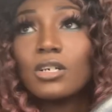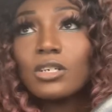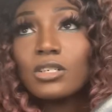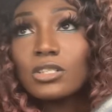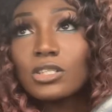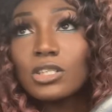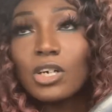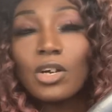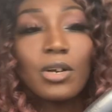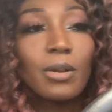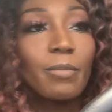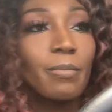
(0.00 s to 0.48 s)

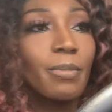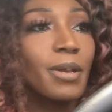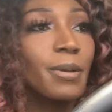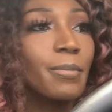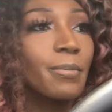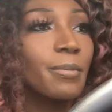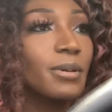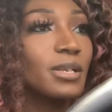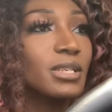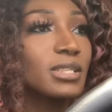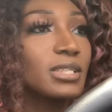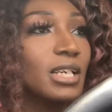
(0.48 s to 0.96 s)
certain
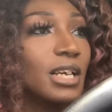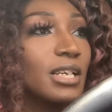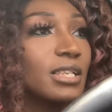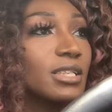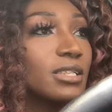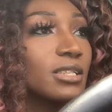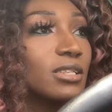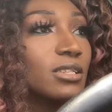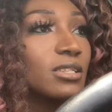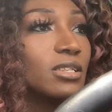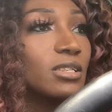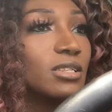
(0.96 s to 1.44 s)
people that
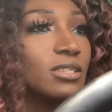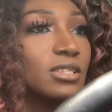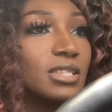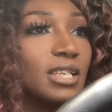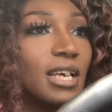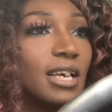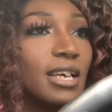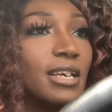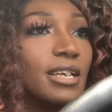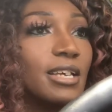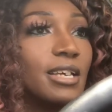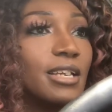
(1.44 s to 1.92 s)
say
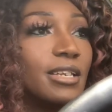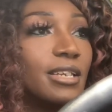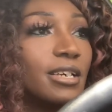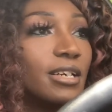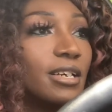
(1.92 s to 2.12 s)
say and